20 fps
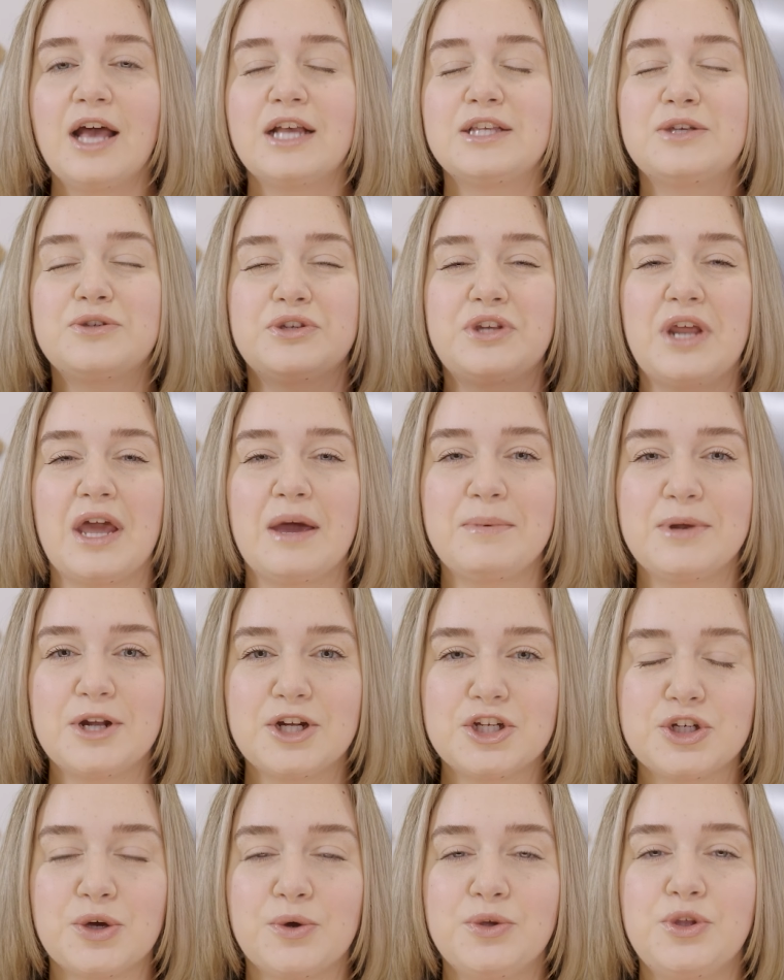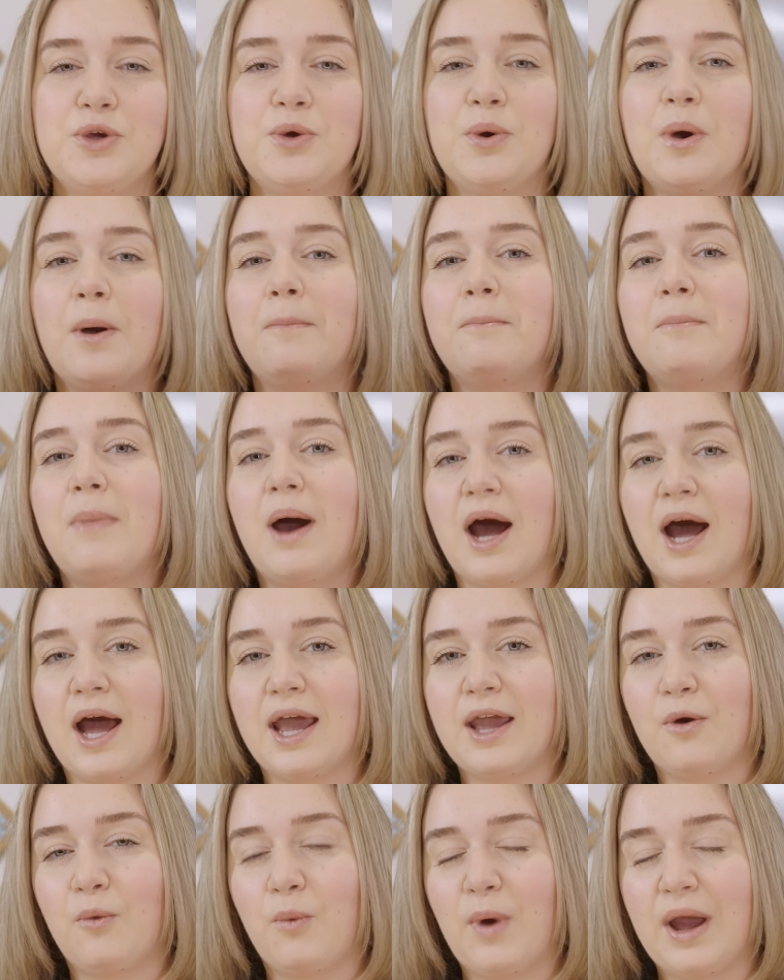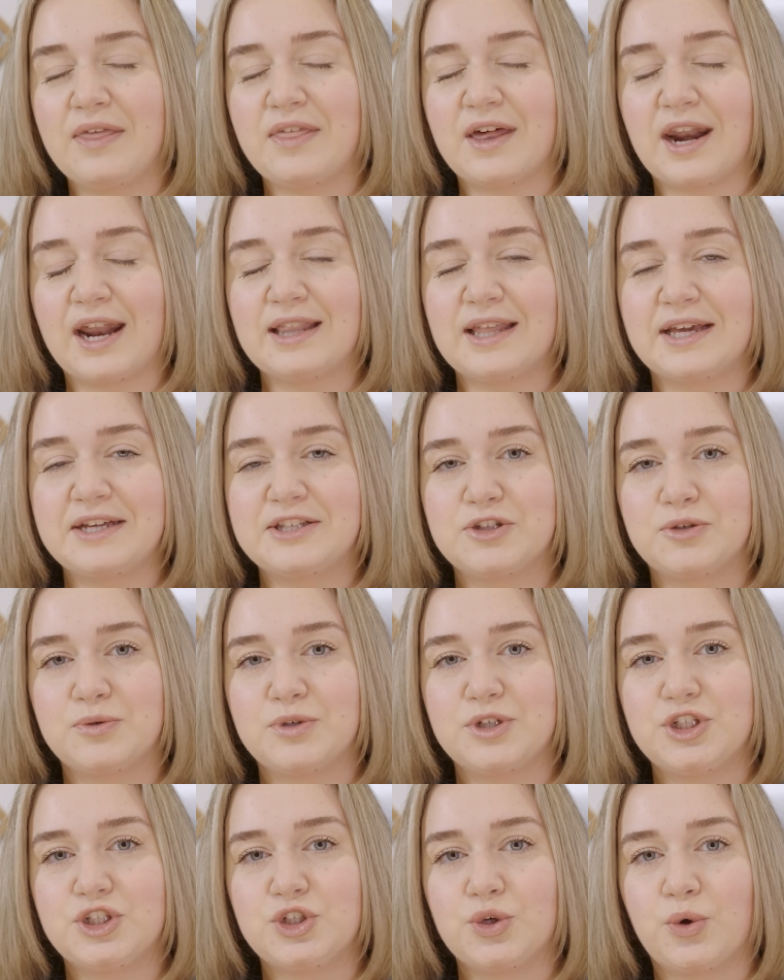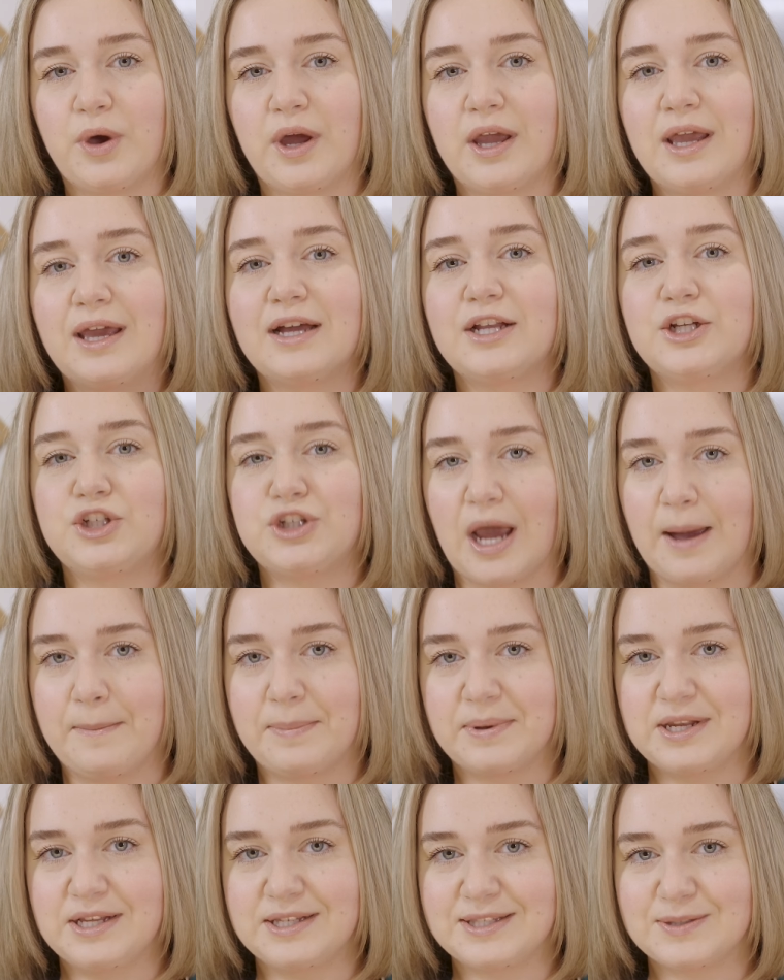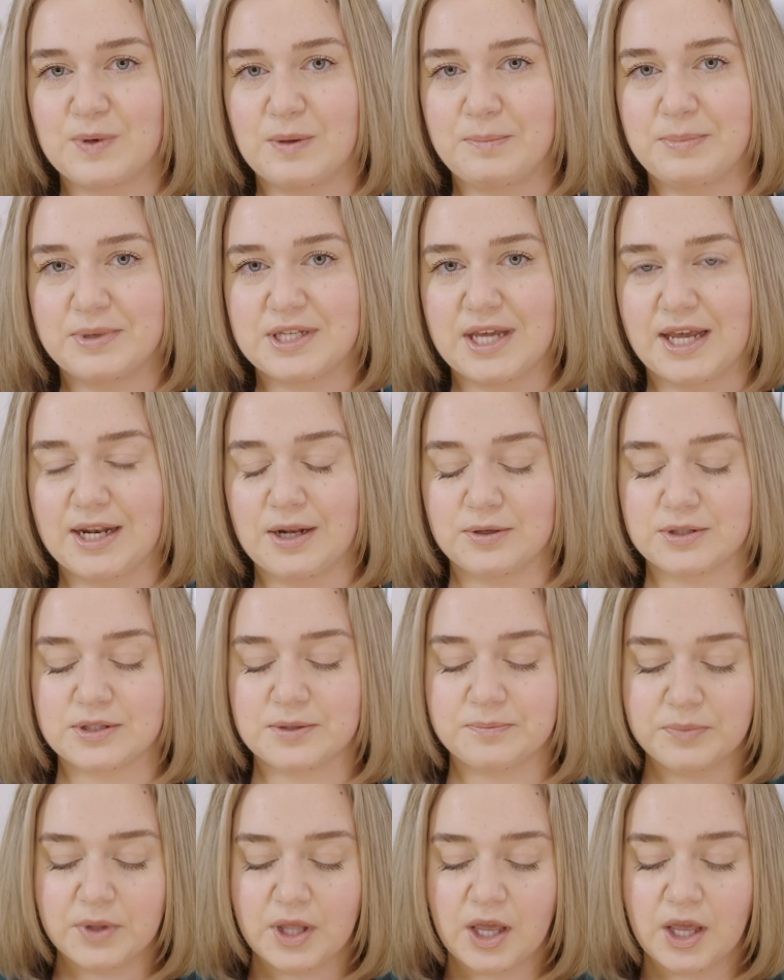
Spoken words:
So today I'm going to show you my way that I like to enjoy Japanese sweet potatoes.